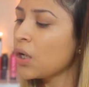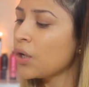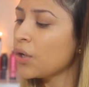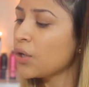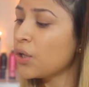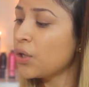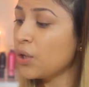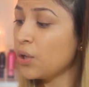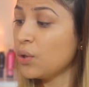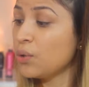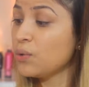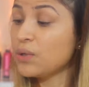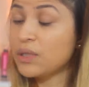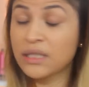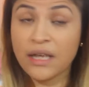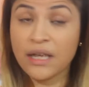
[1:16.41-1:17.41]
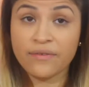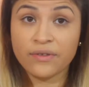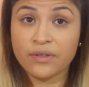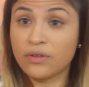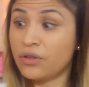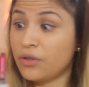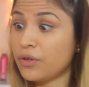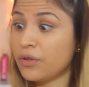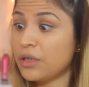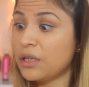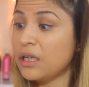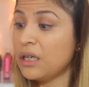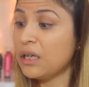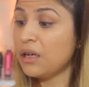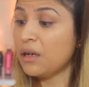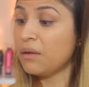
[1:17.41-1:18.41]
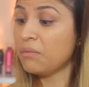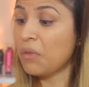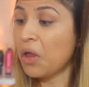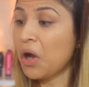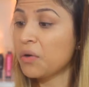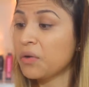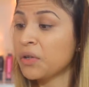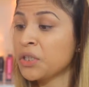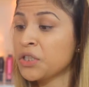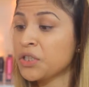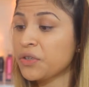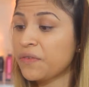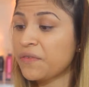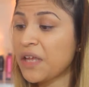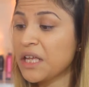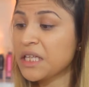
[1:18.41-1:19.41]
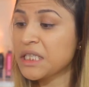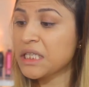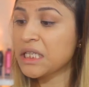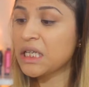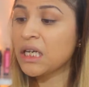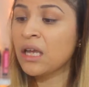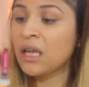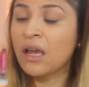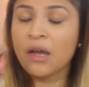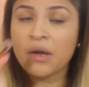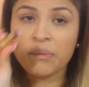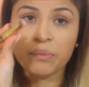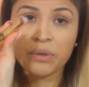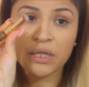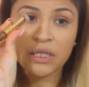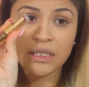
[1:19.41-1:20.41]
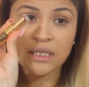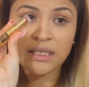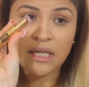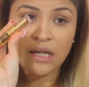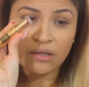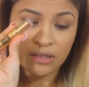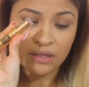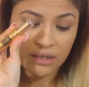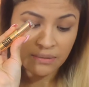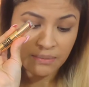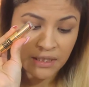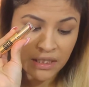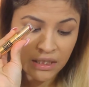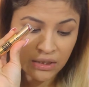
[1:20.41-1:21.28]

Q730. Not really sure if that's it, but this is how the lipstick